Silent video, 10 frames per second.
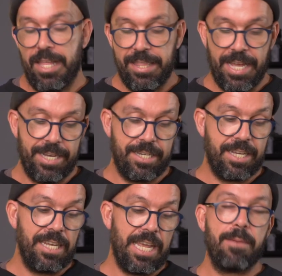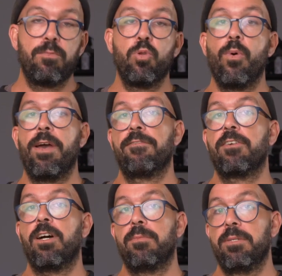that claim to have
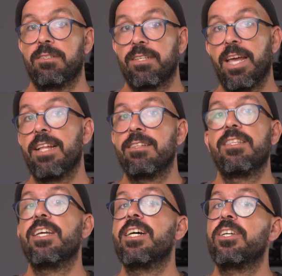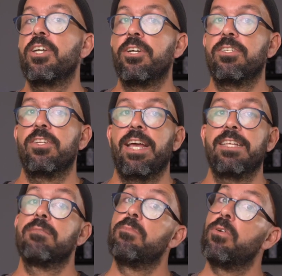carbon skates, they are not,
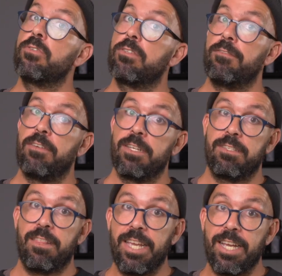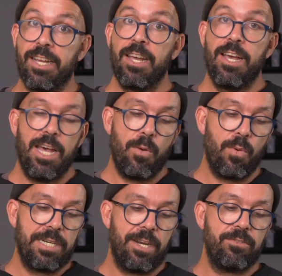as most of us think, a
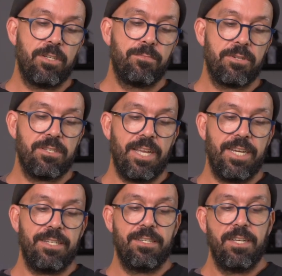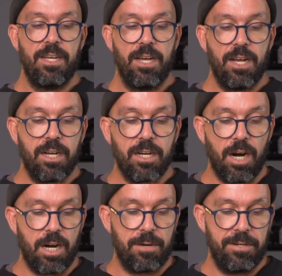100%
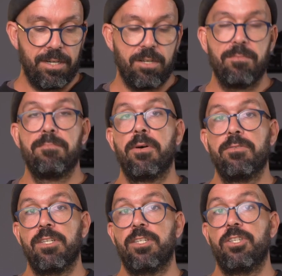carbon composite